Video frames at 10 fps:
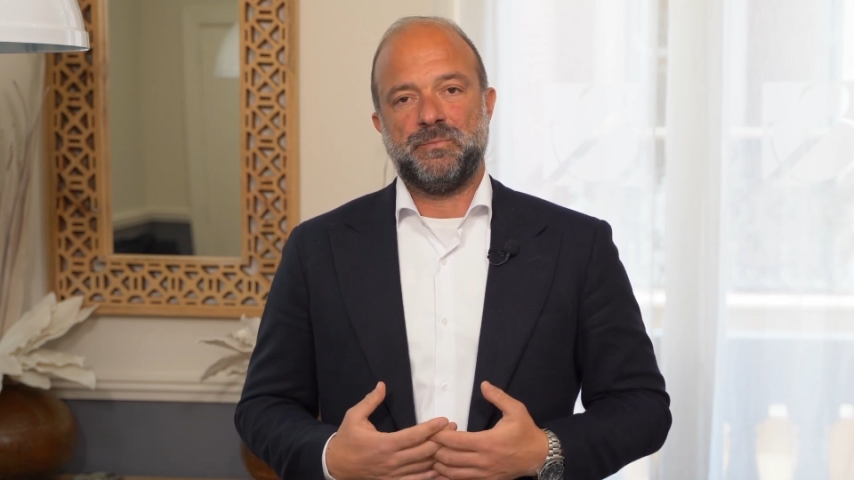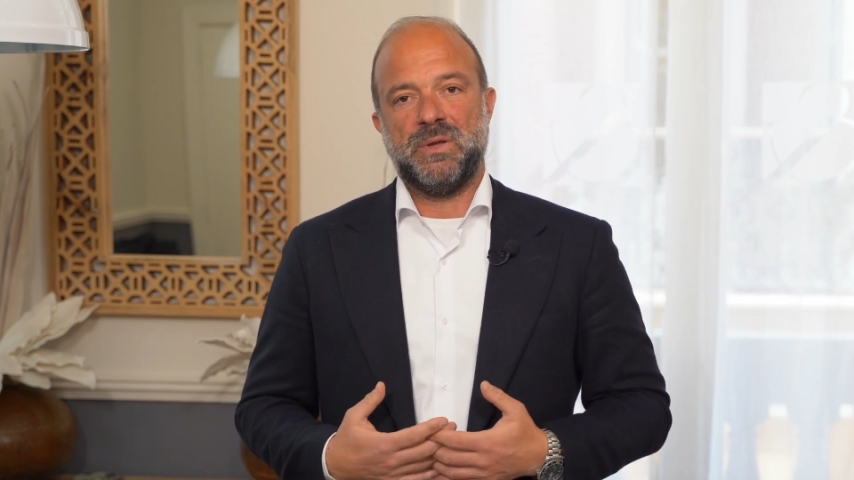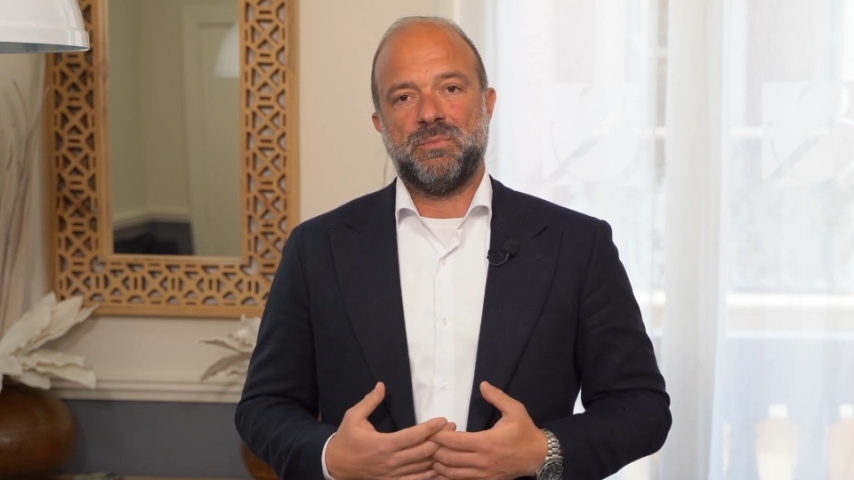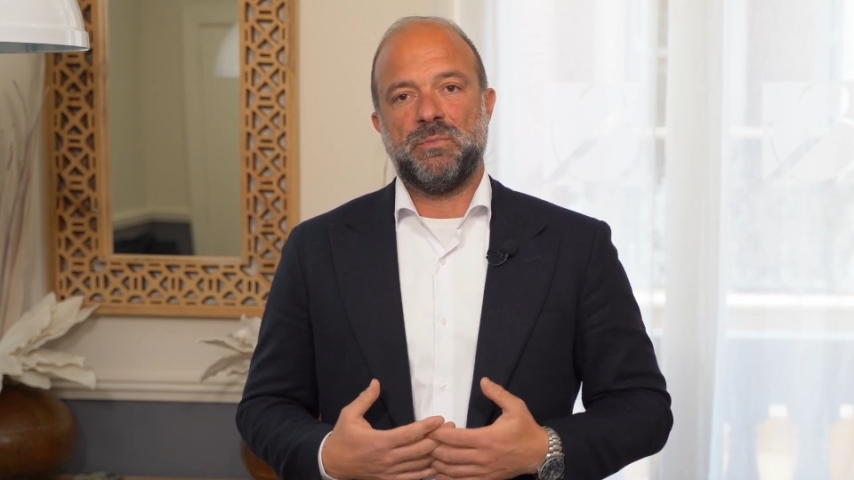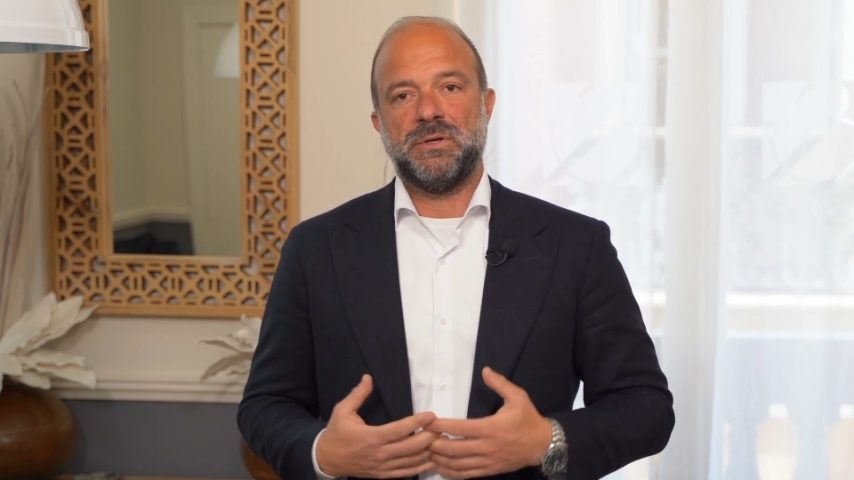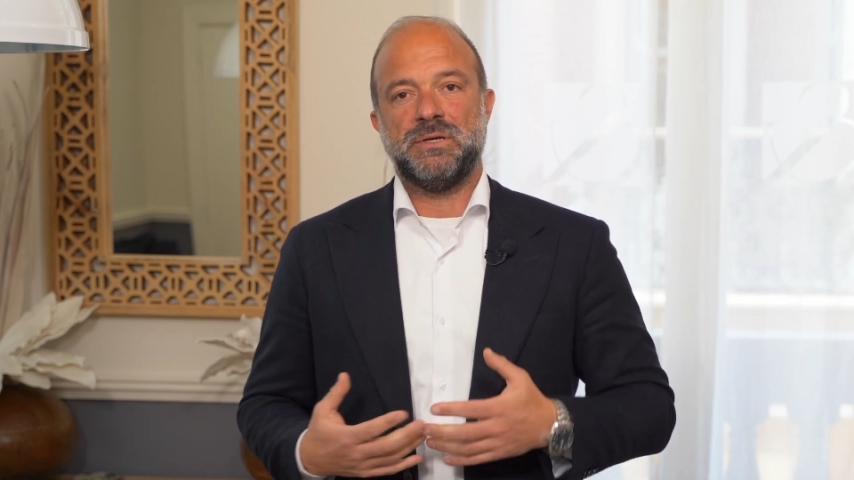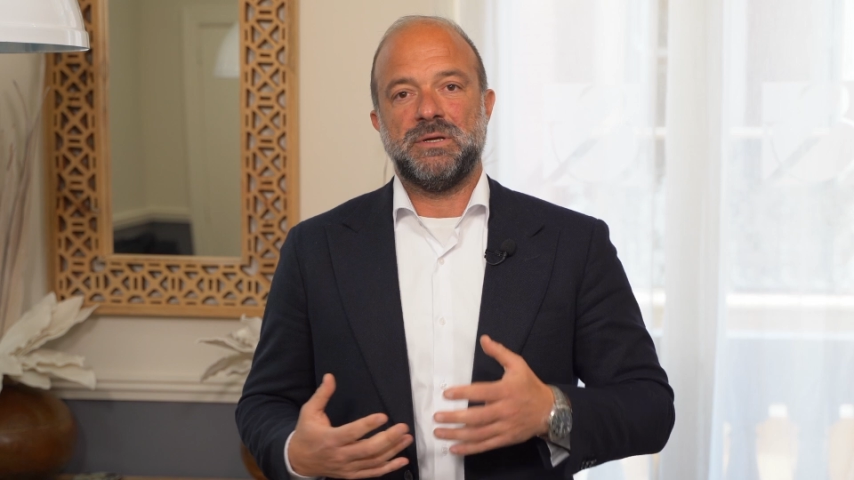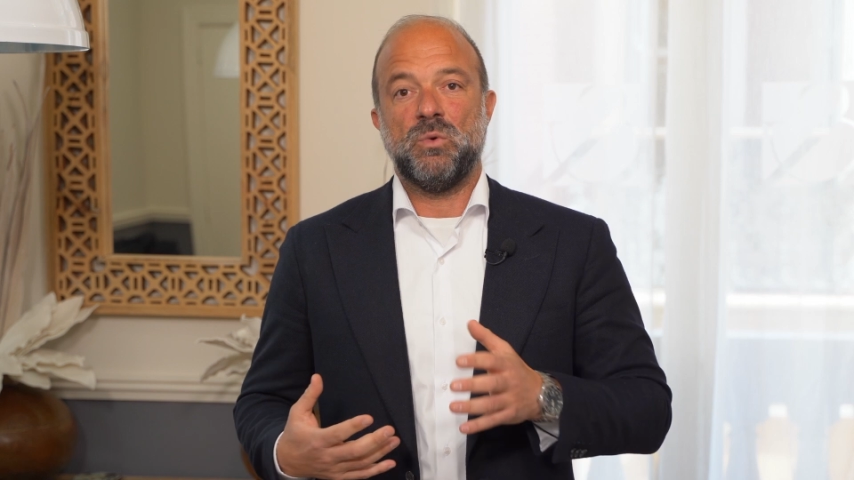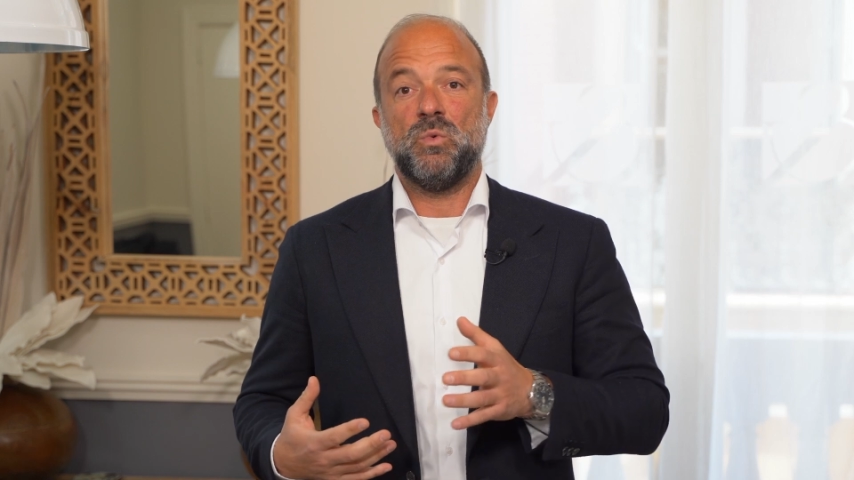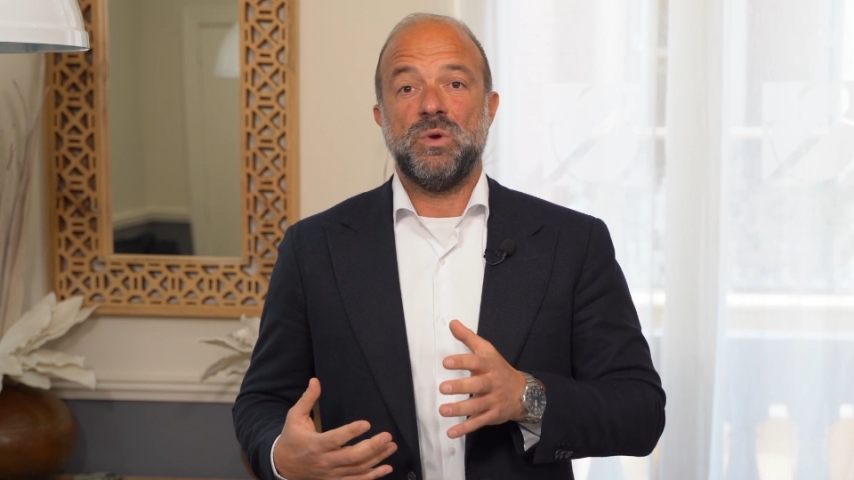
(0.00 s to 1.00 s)
the
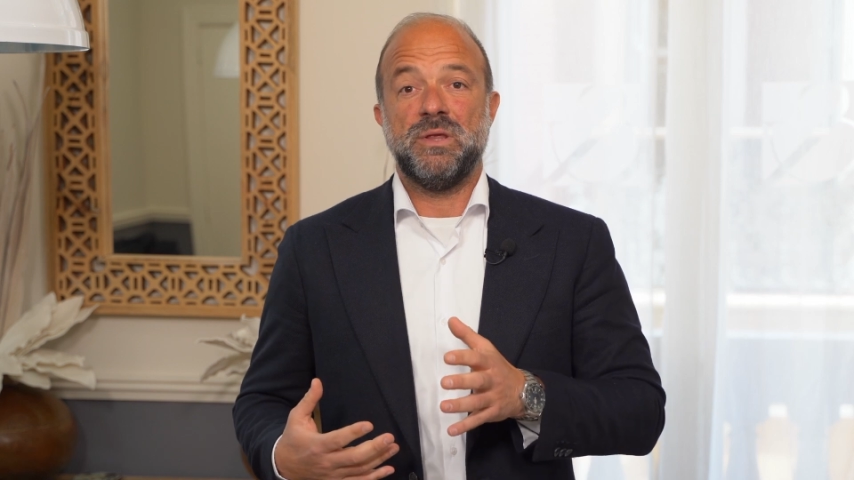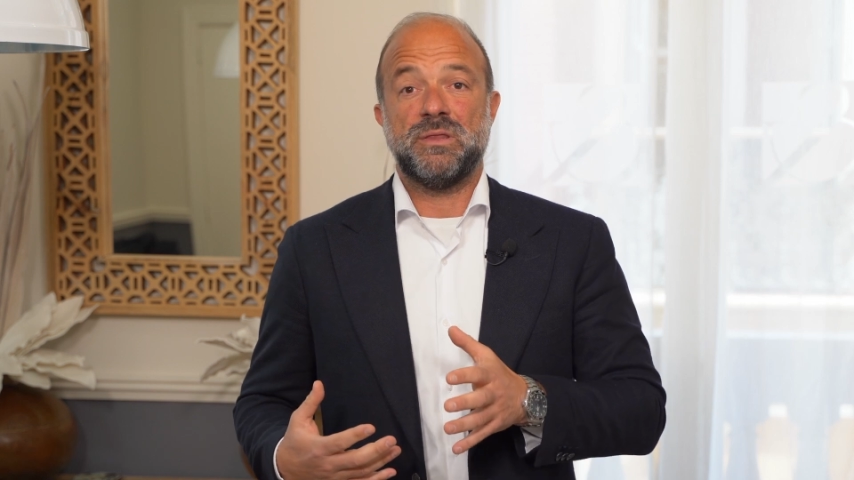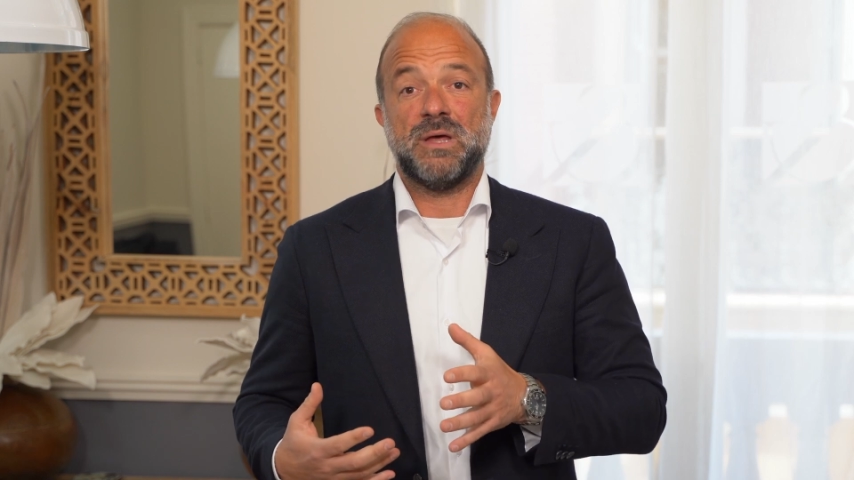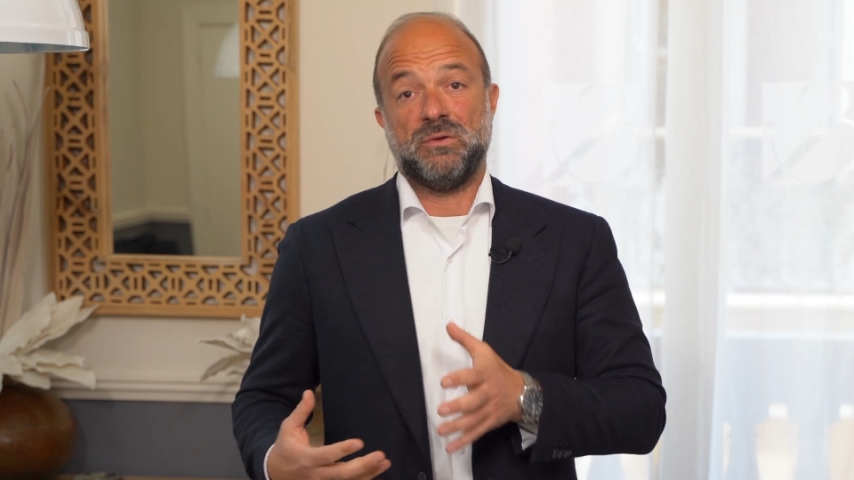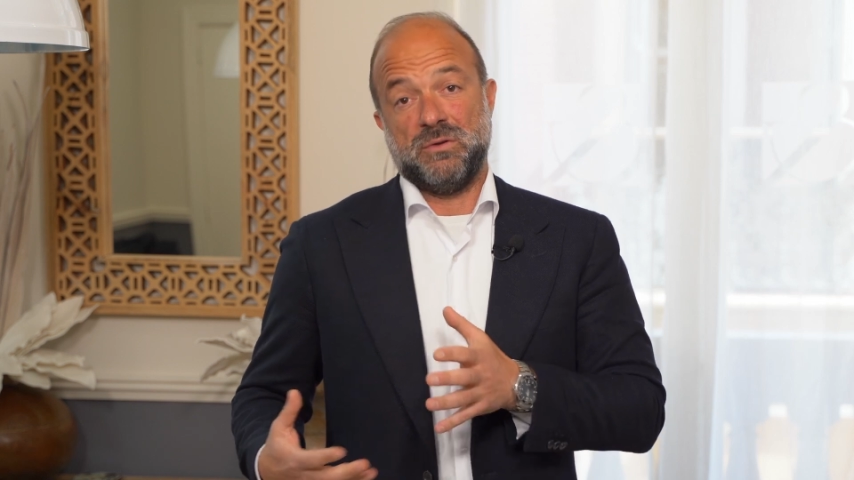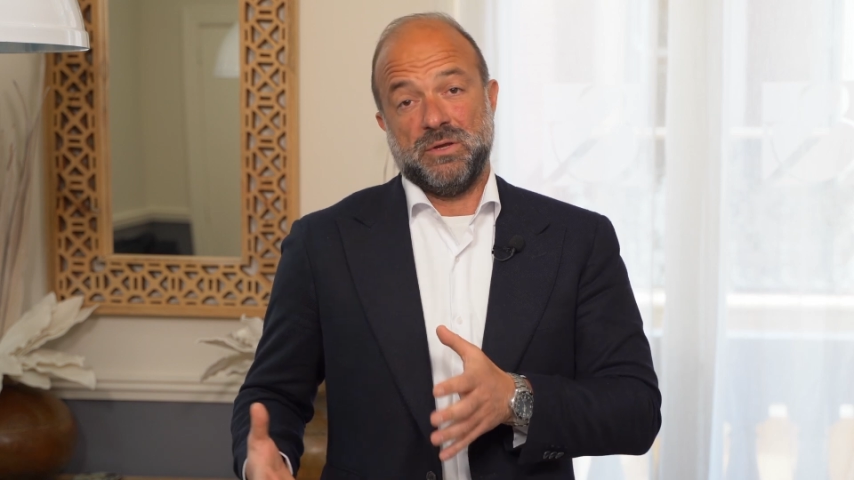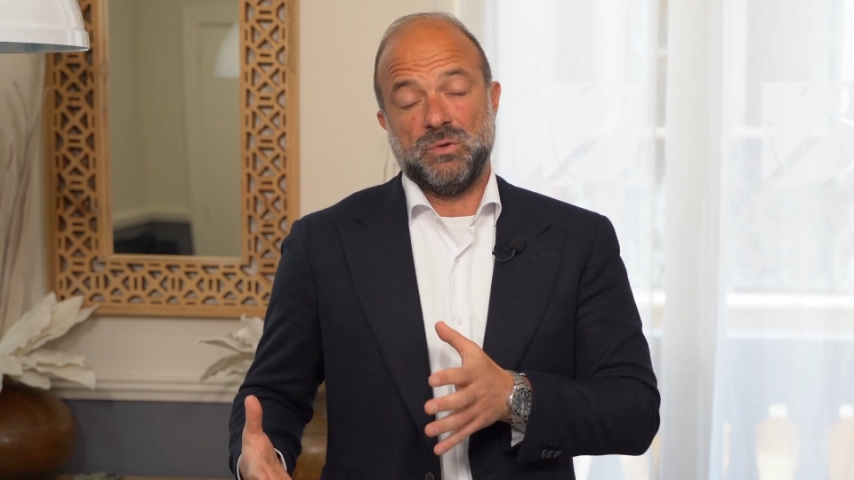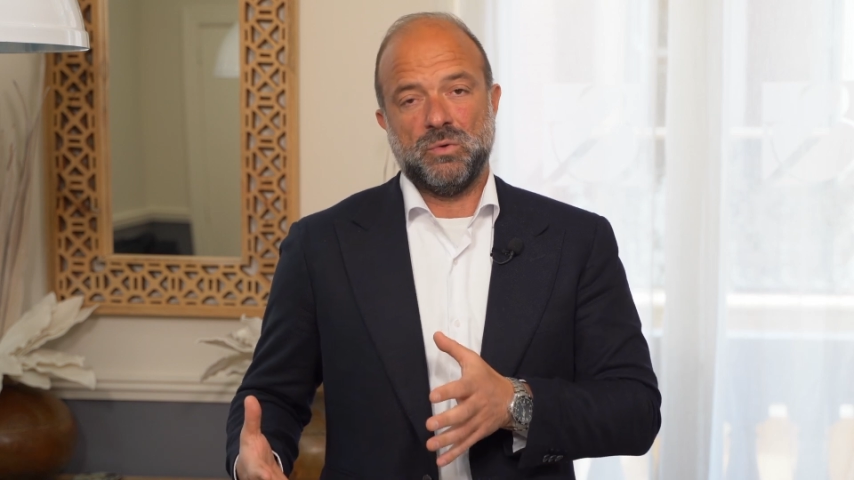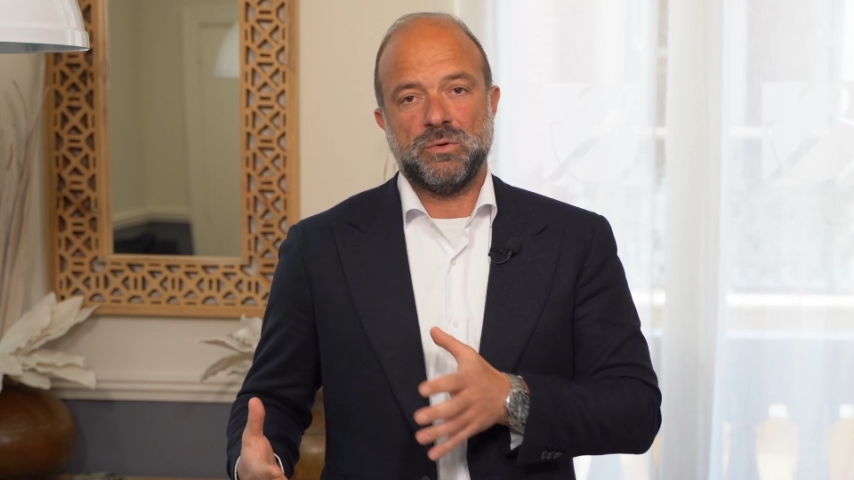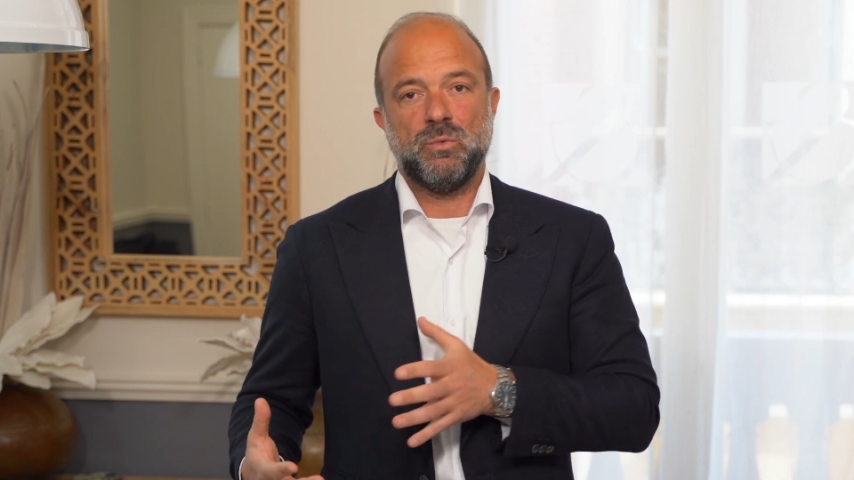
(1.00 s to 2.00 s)
property without the door,